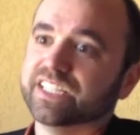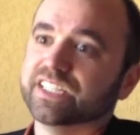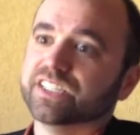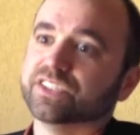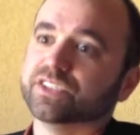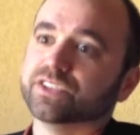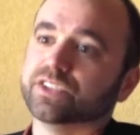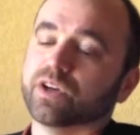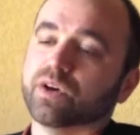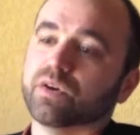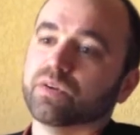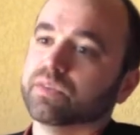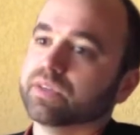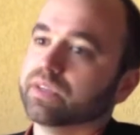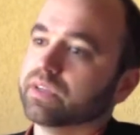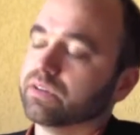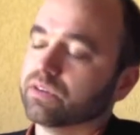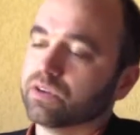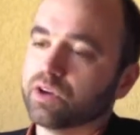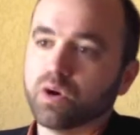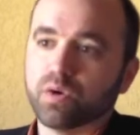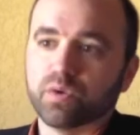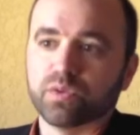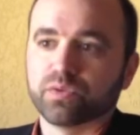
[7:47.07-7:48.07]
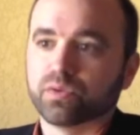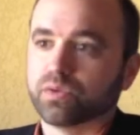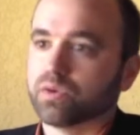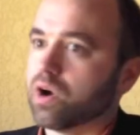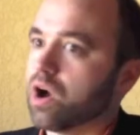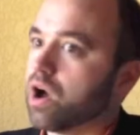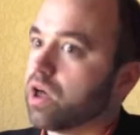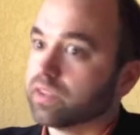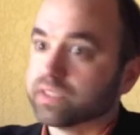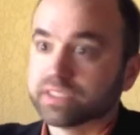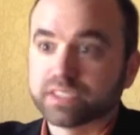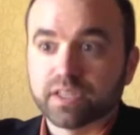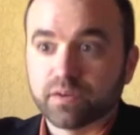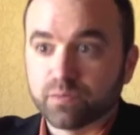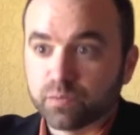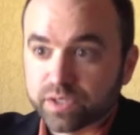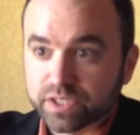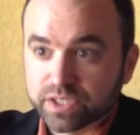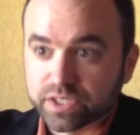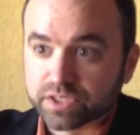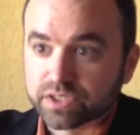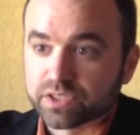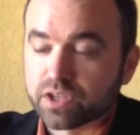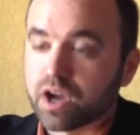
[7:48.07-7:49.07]
So it'll go through all the stuff we
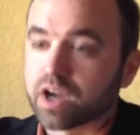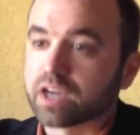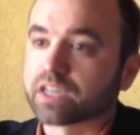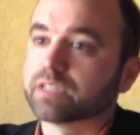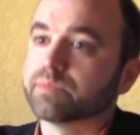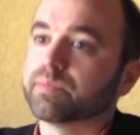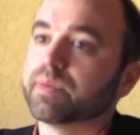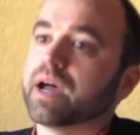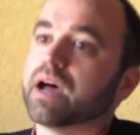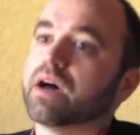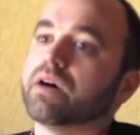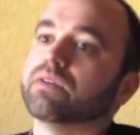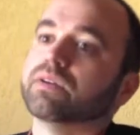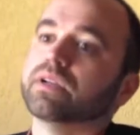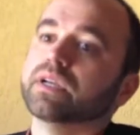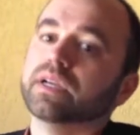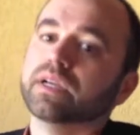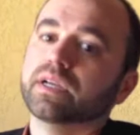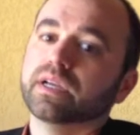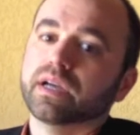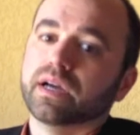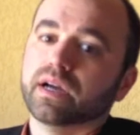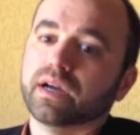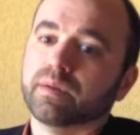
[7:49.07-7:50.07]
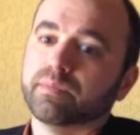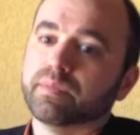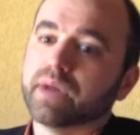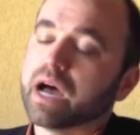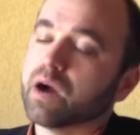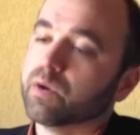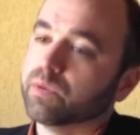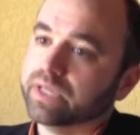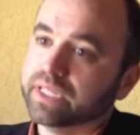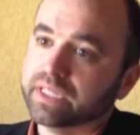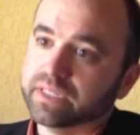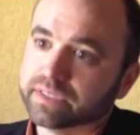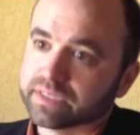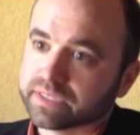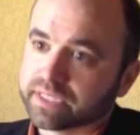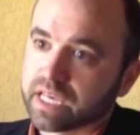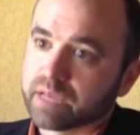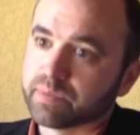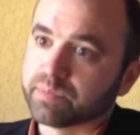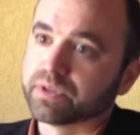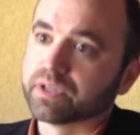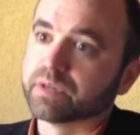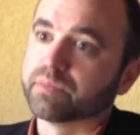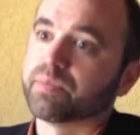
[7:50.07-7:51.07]
just talked about, how we need to set
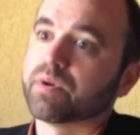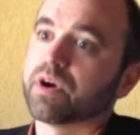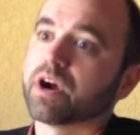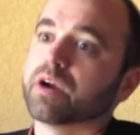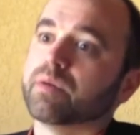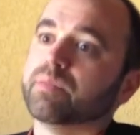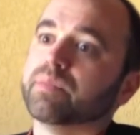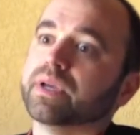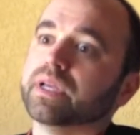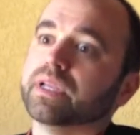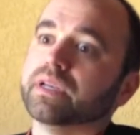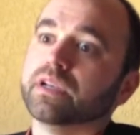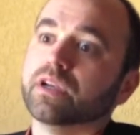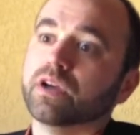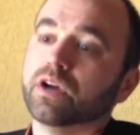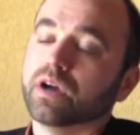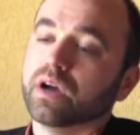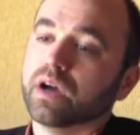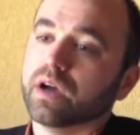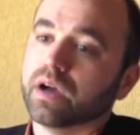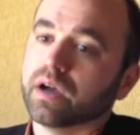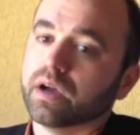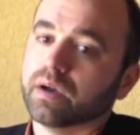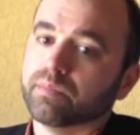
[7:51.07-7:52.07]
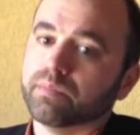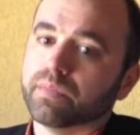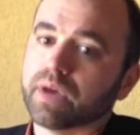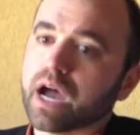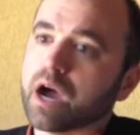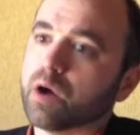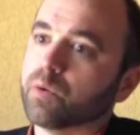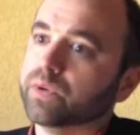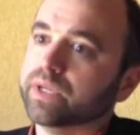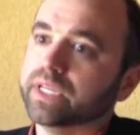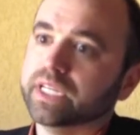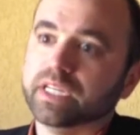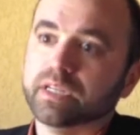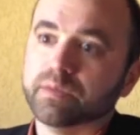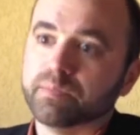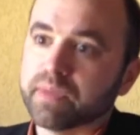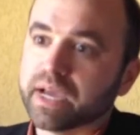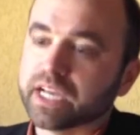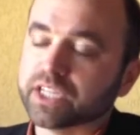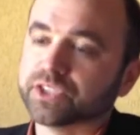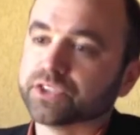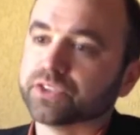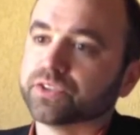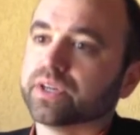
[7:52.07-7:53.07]
up a department, how we need to
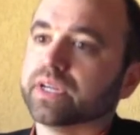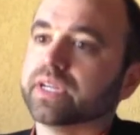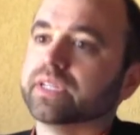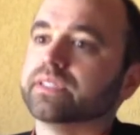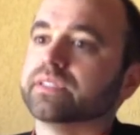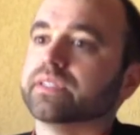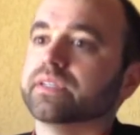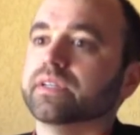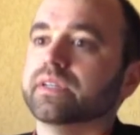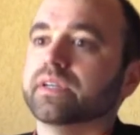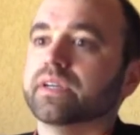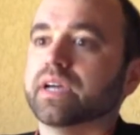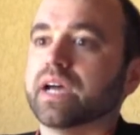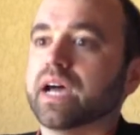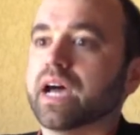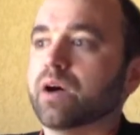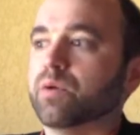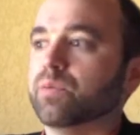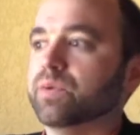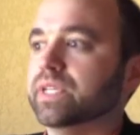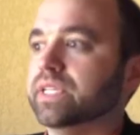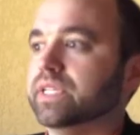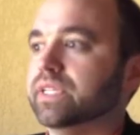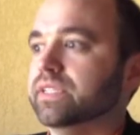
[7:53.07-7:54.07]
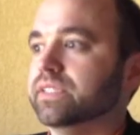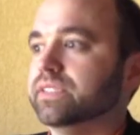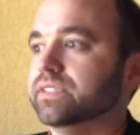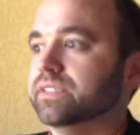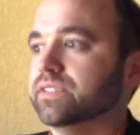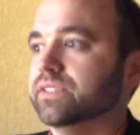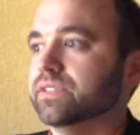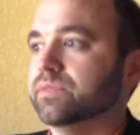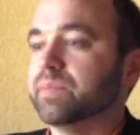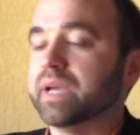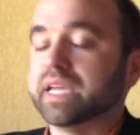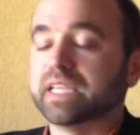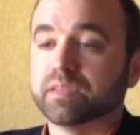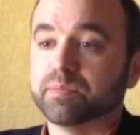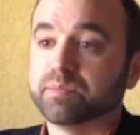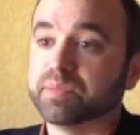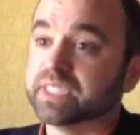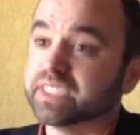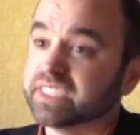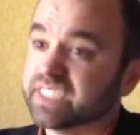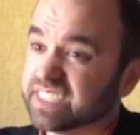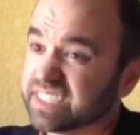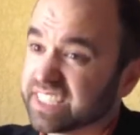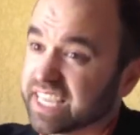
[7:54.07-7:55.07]
measure it, how we need to make the
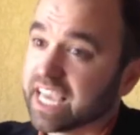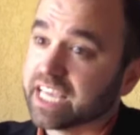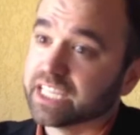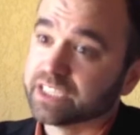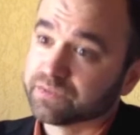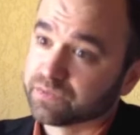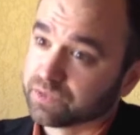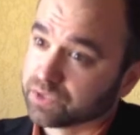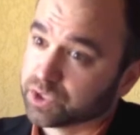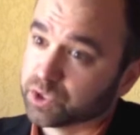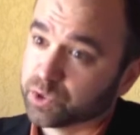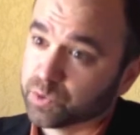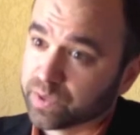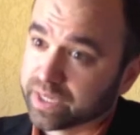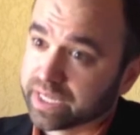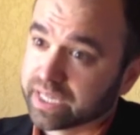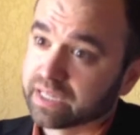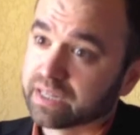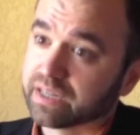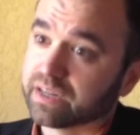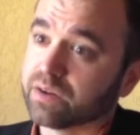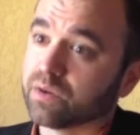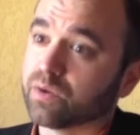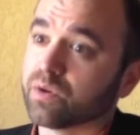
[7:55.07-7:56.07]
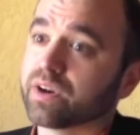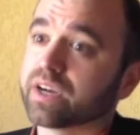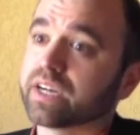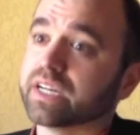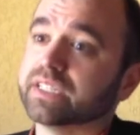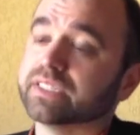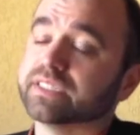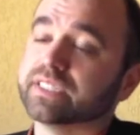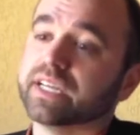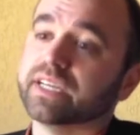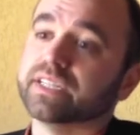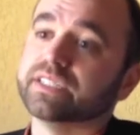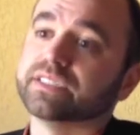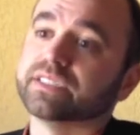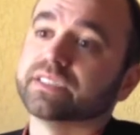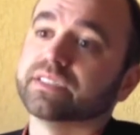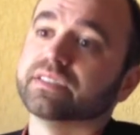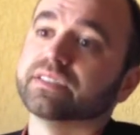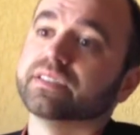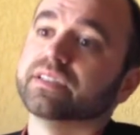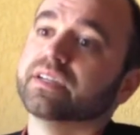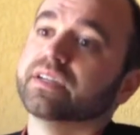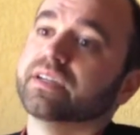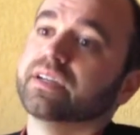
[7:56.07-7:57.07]
business case for doing it in an organization,
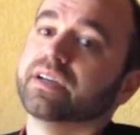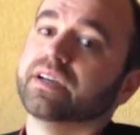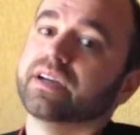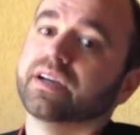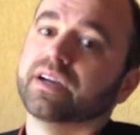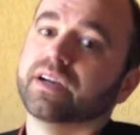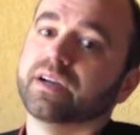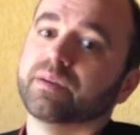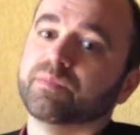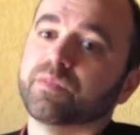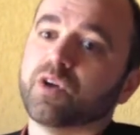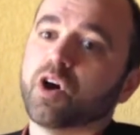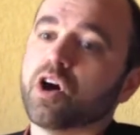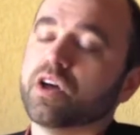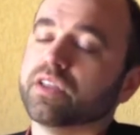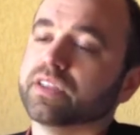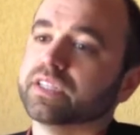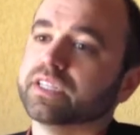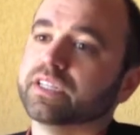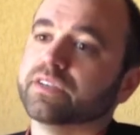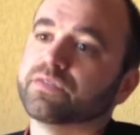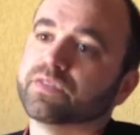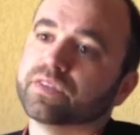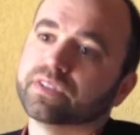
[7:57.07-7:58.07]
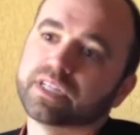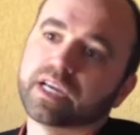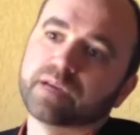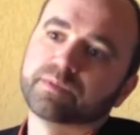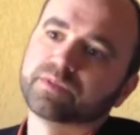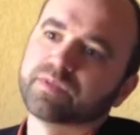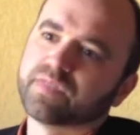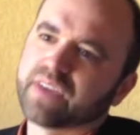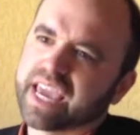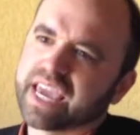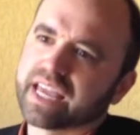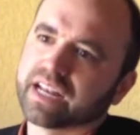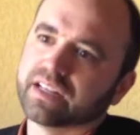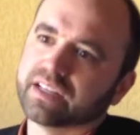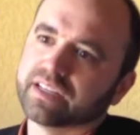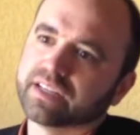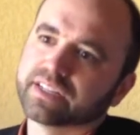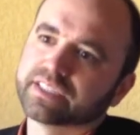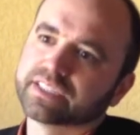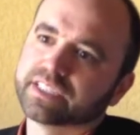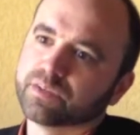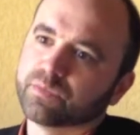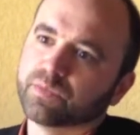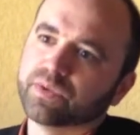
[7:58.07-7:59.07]
all the different types of
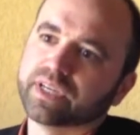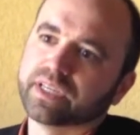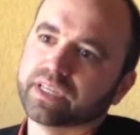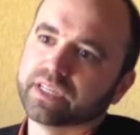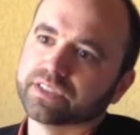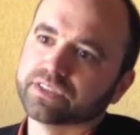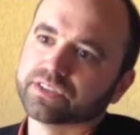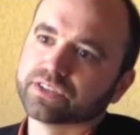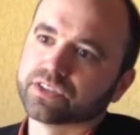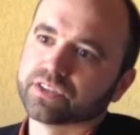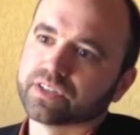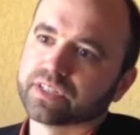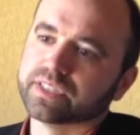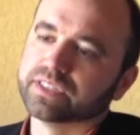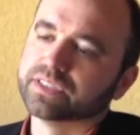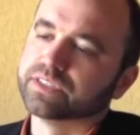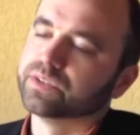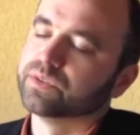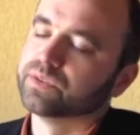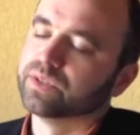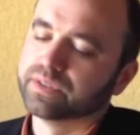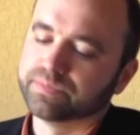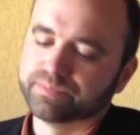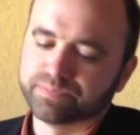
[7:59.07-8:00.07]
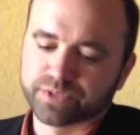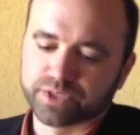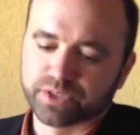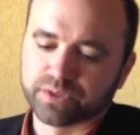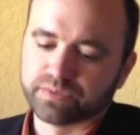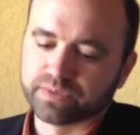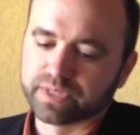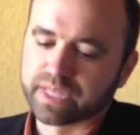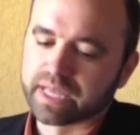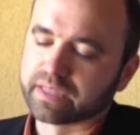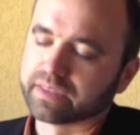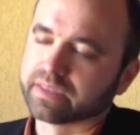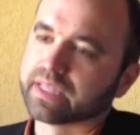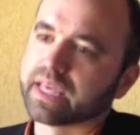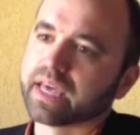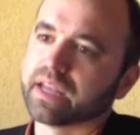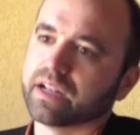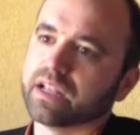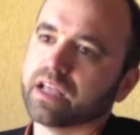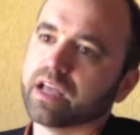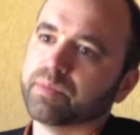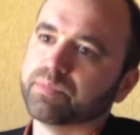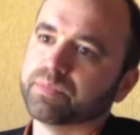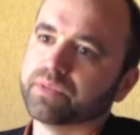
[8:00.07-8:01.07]
analytics that we can insert into it, so that'll
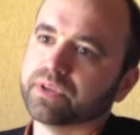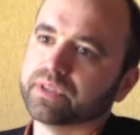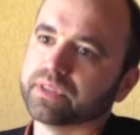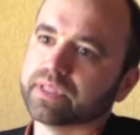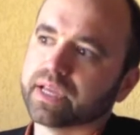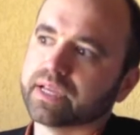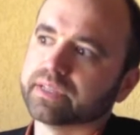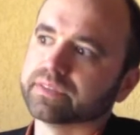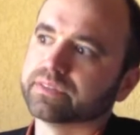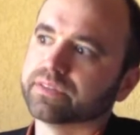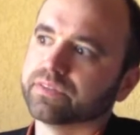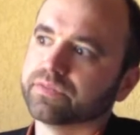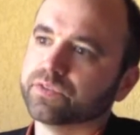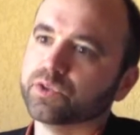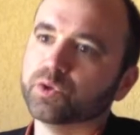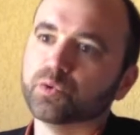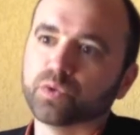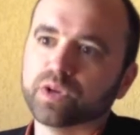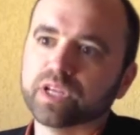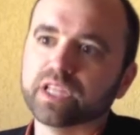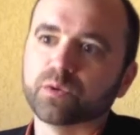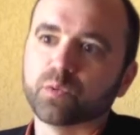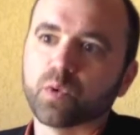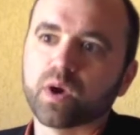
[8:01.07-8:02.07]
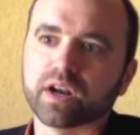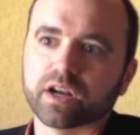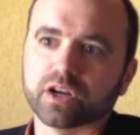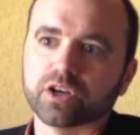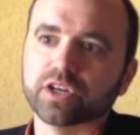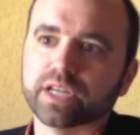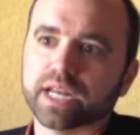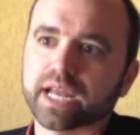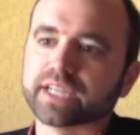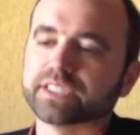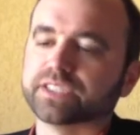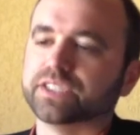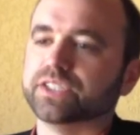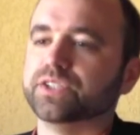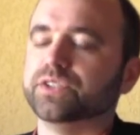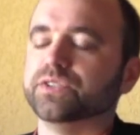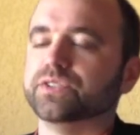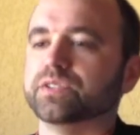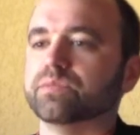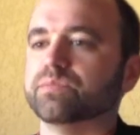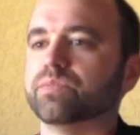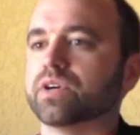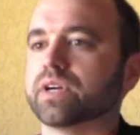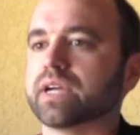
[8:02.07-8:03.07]
help you at that. So if you really want a good
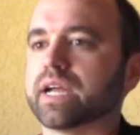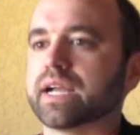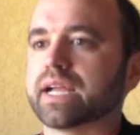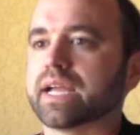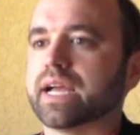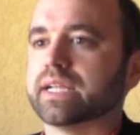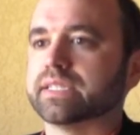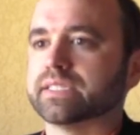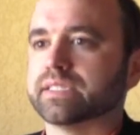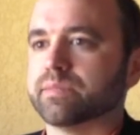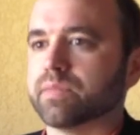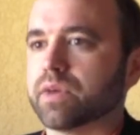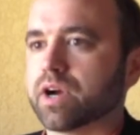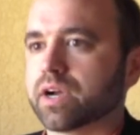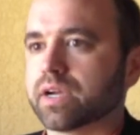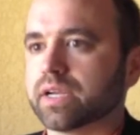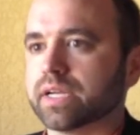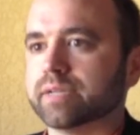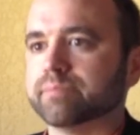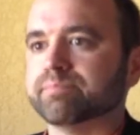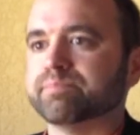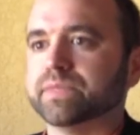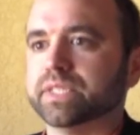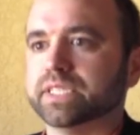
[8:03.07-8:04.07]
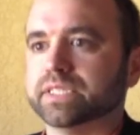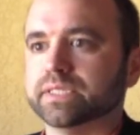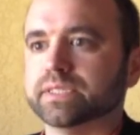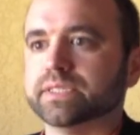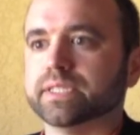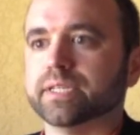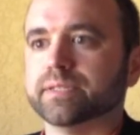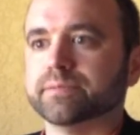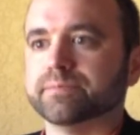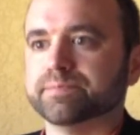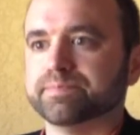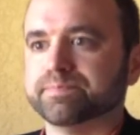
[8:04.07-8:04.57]
execution book on content marketing, this is it.